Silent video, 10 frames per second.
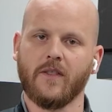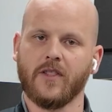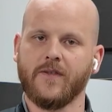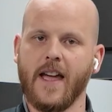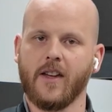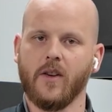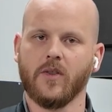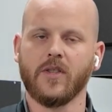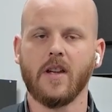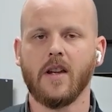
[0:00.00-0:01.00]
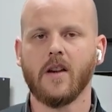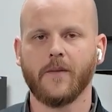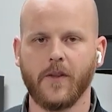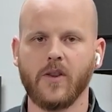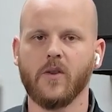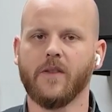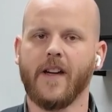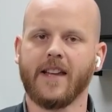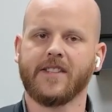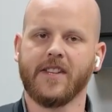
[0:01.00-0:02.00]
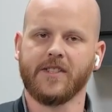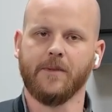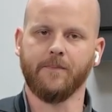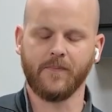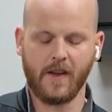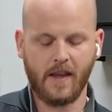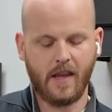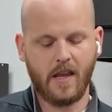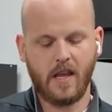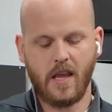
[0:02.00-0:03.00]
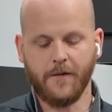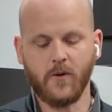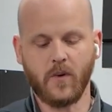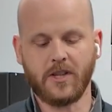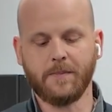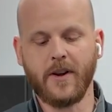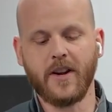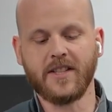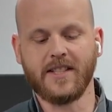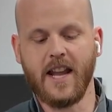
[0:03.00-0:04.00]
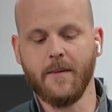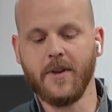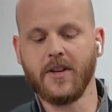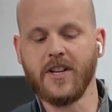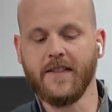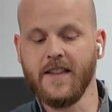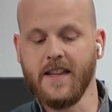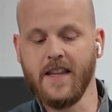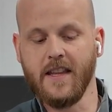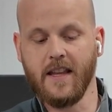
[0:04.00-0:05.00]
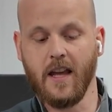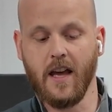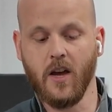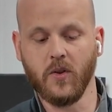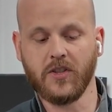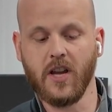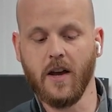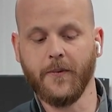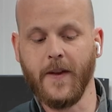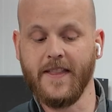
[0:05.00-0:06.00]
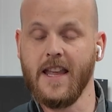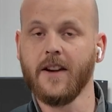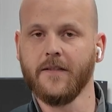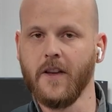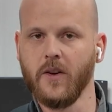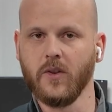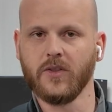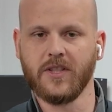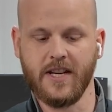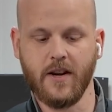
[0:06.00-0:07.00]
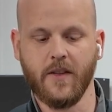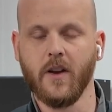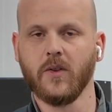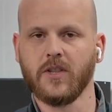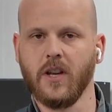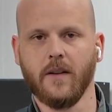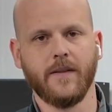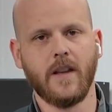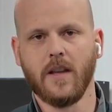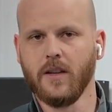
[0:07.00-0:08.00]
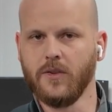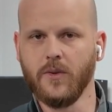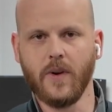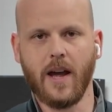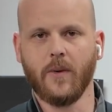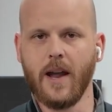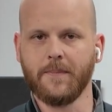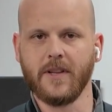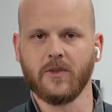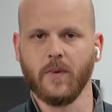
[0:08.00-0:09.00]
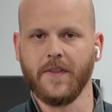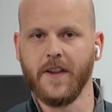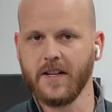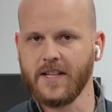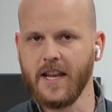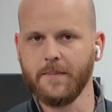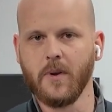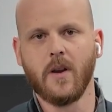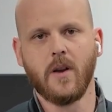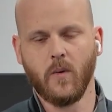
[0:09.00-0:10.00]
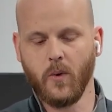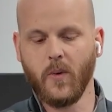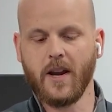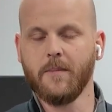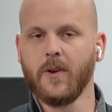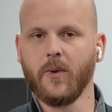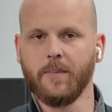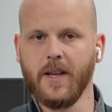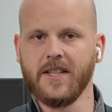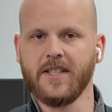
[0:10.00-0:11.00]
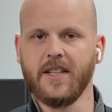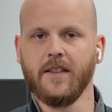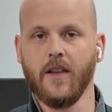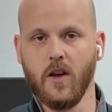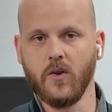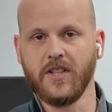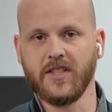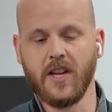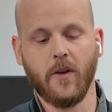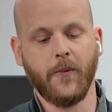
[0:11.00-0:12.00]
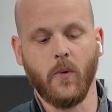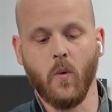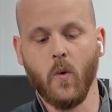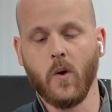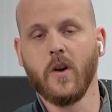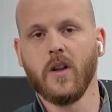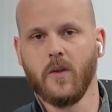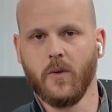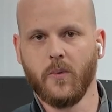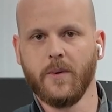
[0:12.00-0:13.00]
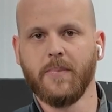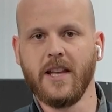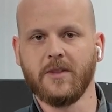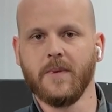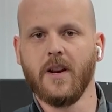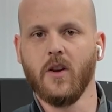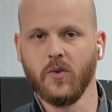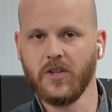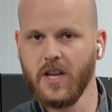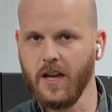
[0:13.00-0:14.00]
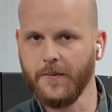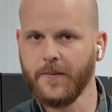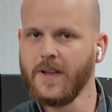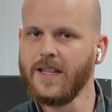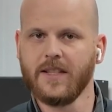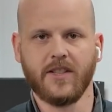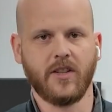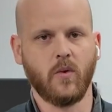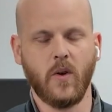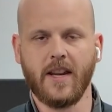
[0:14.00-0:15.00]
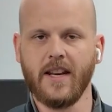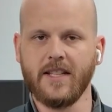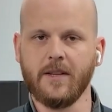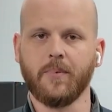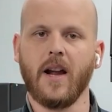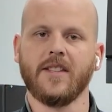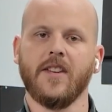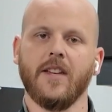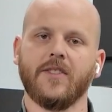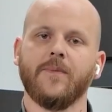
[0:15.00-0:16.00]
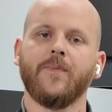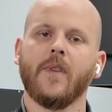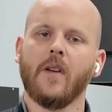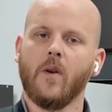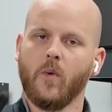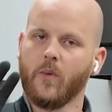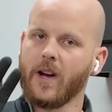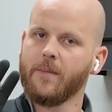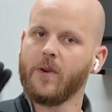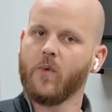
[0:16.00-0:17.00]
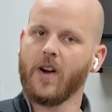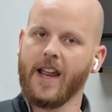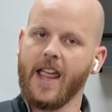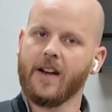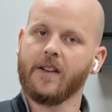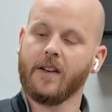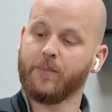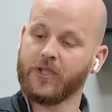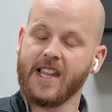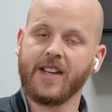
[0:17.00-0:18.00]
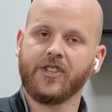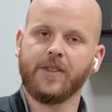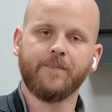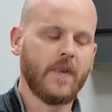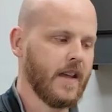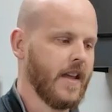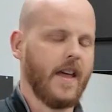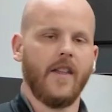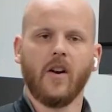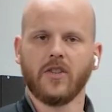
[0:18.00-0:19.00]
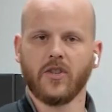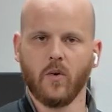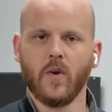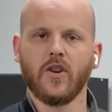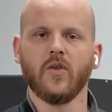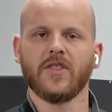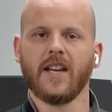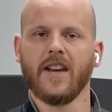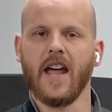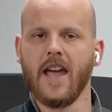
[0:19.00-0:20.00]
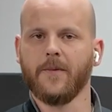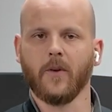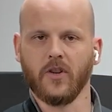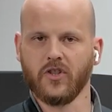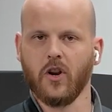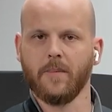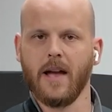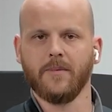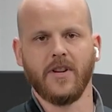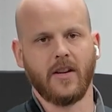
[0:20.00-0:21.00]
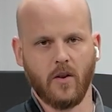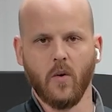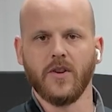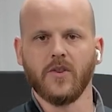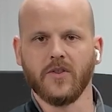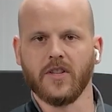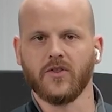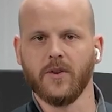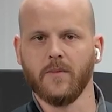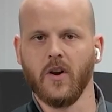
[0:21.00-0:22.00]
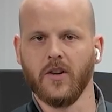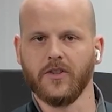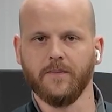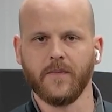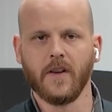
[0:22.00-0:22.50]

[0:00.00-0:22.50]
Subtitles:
service vac hose for the Univac system. If you experience damage at the hose cuff, at the end of the hose, near the hose cuff, do not wrap this with duct tape. We recommend replacing the hose itself or the replacement hose cuff. This is a quick and easy process. We recommend wearing hand protection, and then also when using a knife or a sharp object, always use extreme caution.